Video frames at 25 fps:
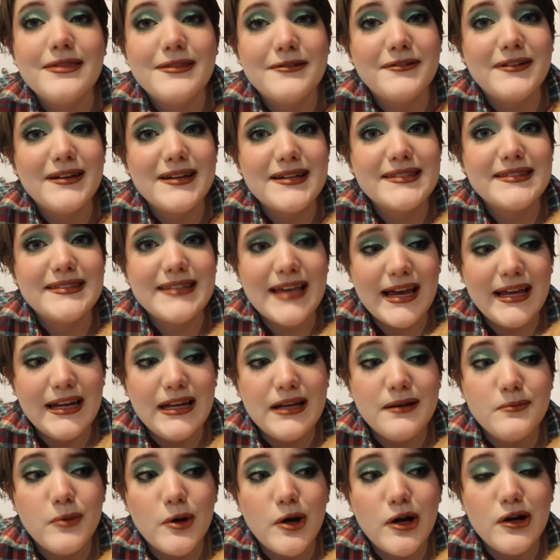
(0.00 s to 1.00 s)
The
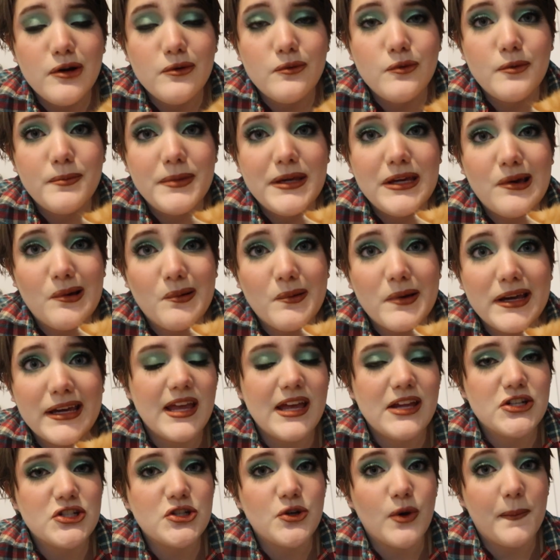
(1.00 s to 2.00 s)
exciting part will be going
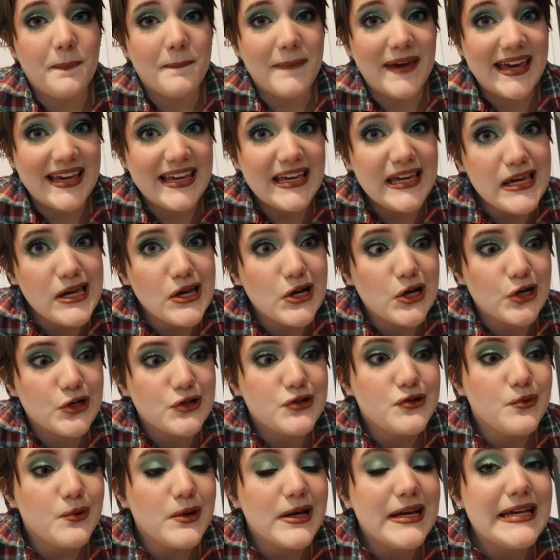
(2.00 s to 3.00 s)
and showing Peggy her
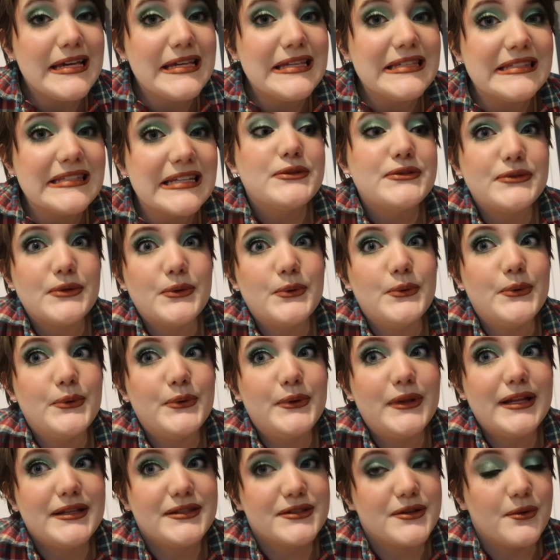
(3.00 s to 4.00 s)
toys, so
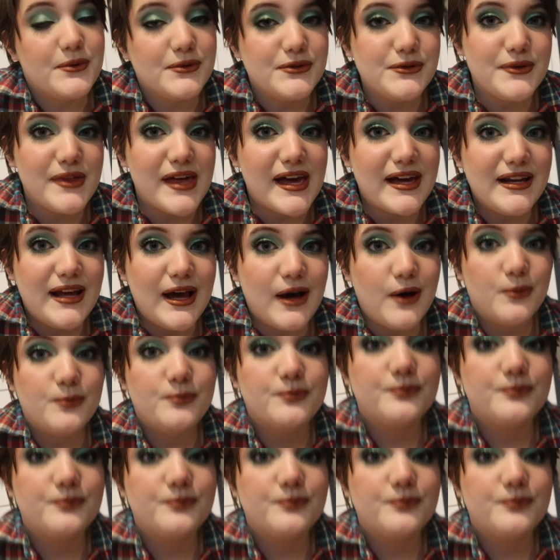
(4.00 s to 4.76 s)
let's go and do that now.